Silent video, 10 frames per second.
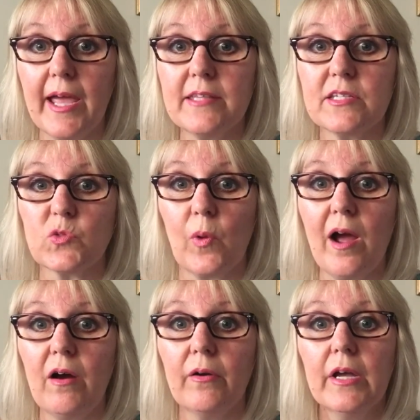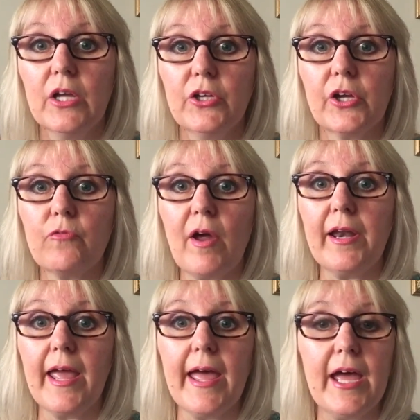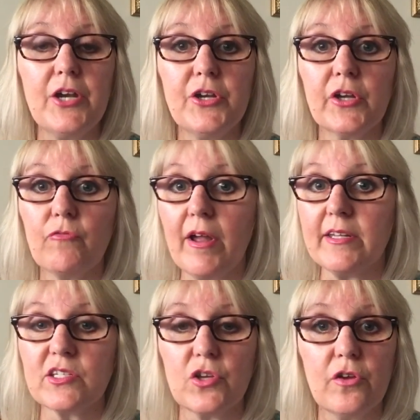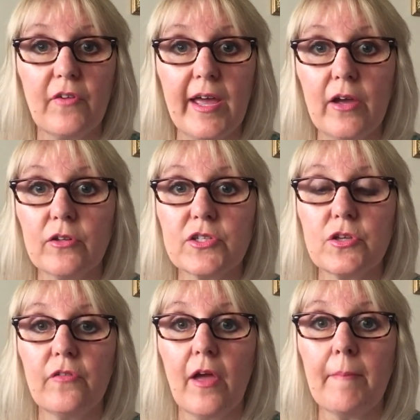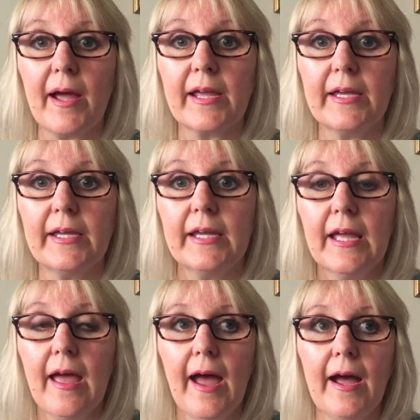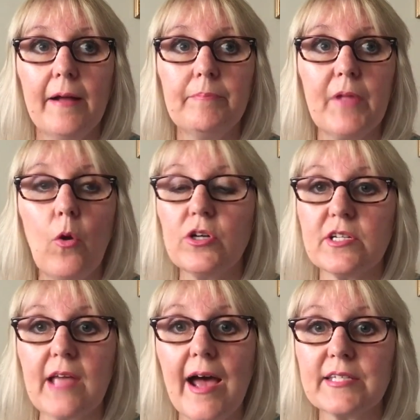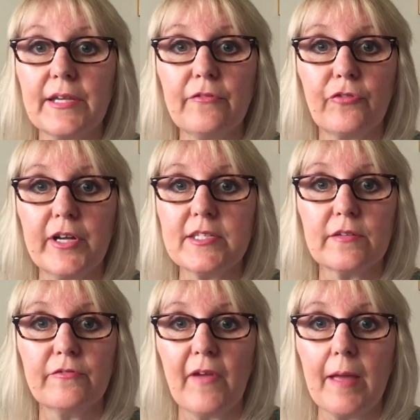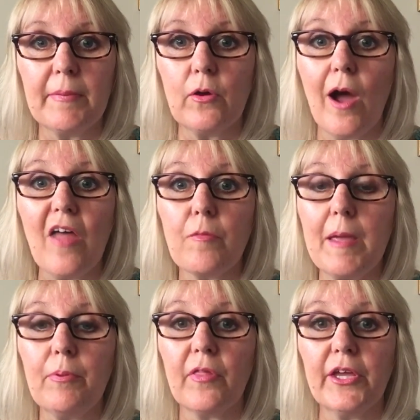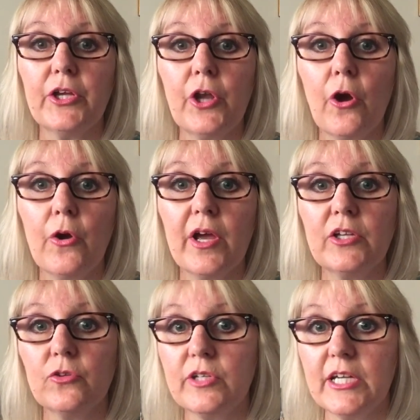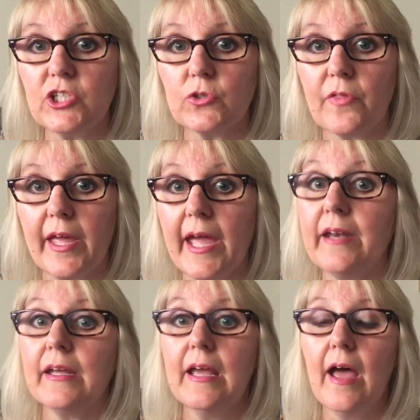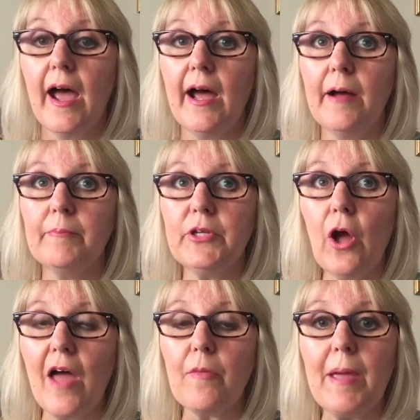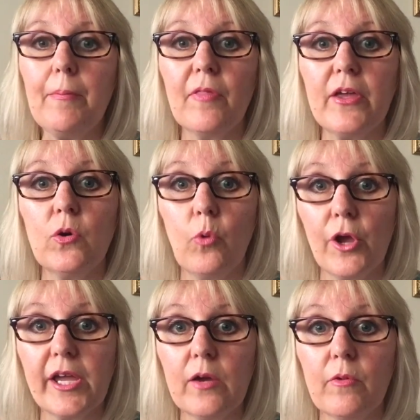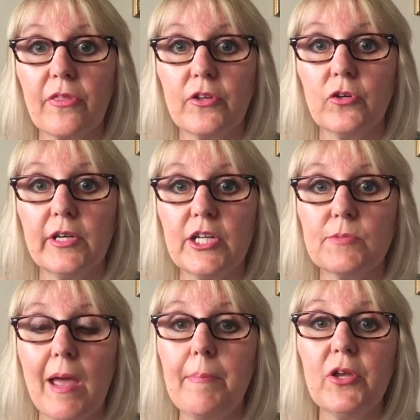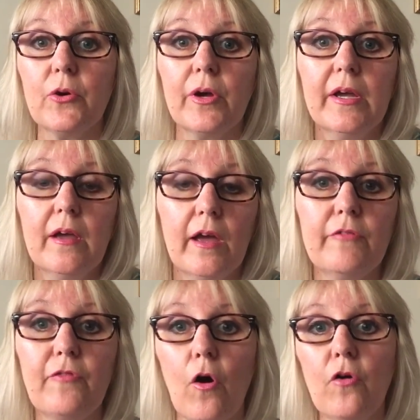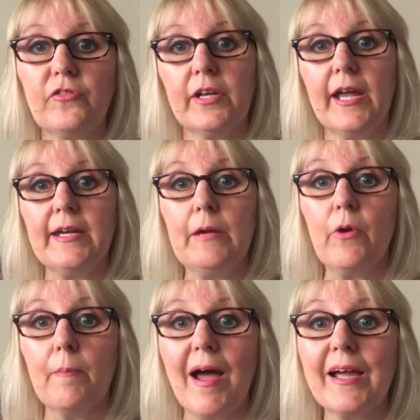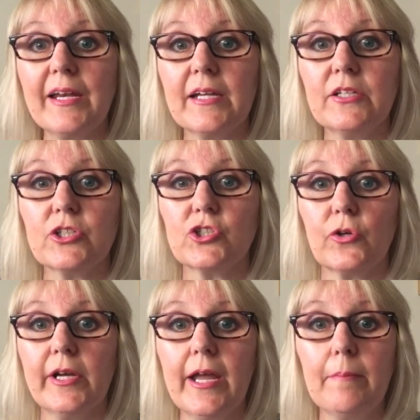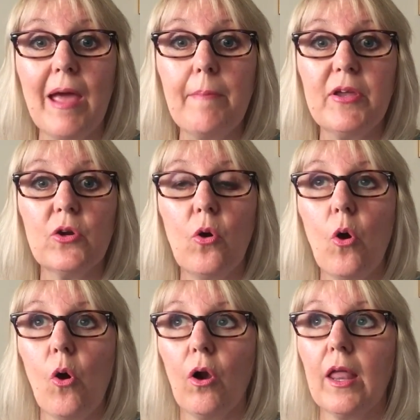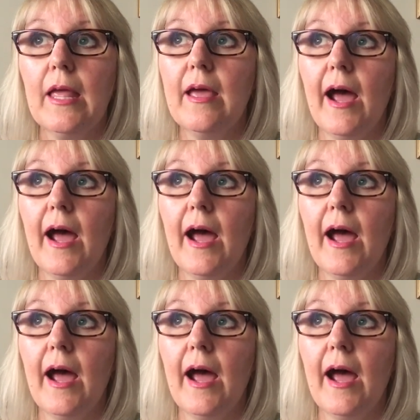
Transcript: ads as well. You could run an ad, you can run a survey on SurveyMonkey, or just asking friends and family or other people that you know in your niche, or that had, other people that you're working with in your niche. Maybe you're involved in a network marketing industry, and maybe you're all